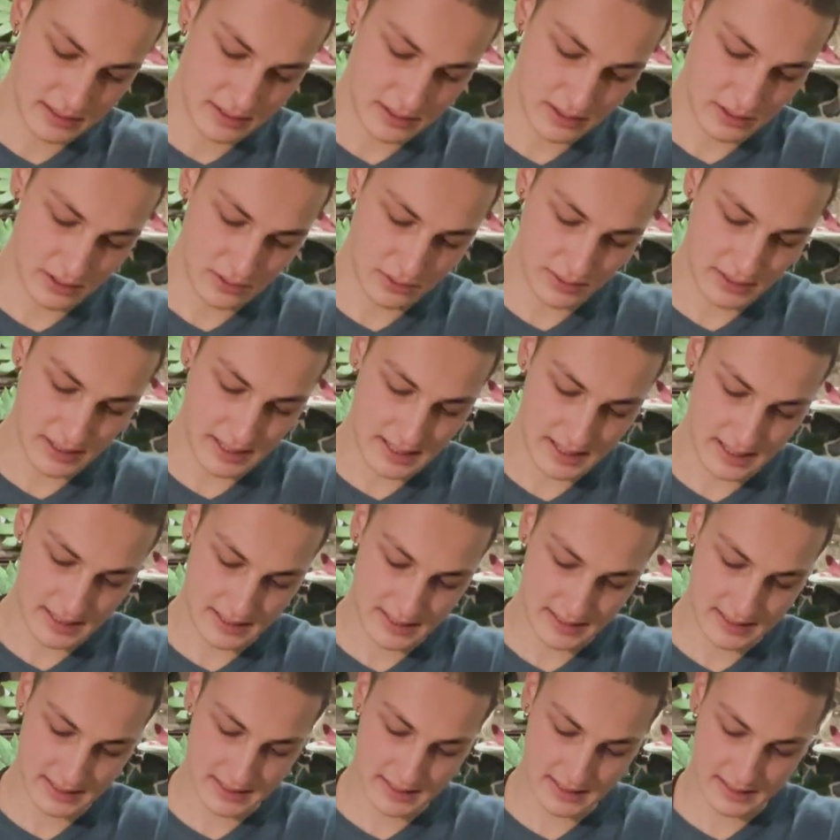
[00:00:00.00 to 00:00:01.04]
Oh
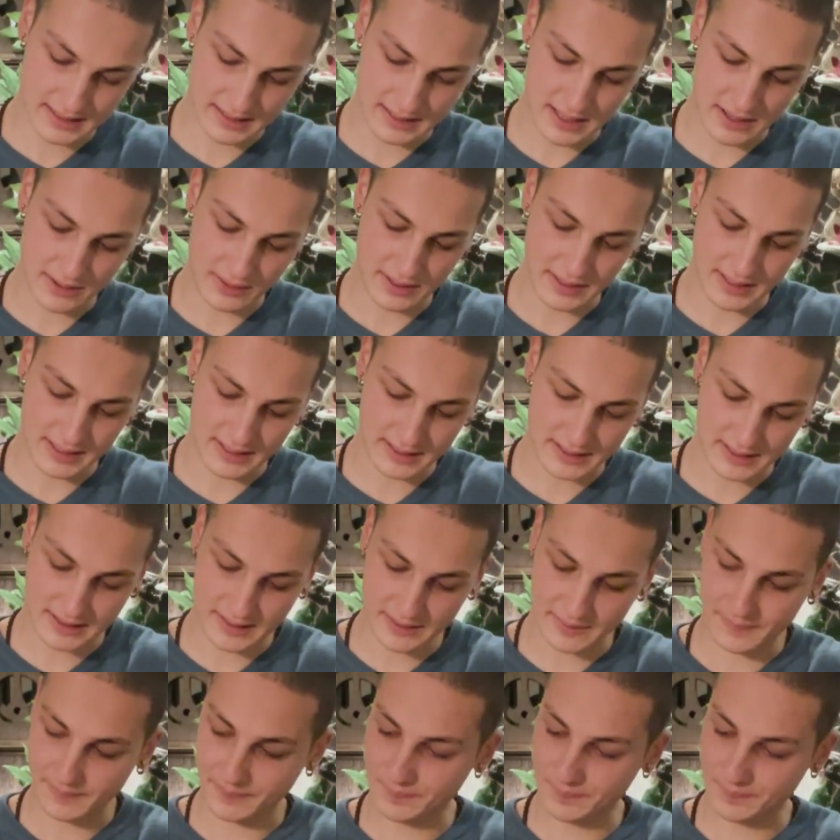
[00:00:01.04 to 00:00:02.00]
yes, there it is.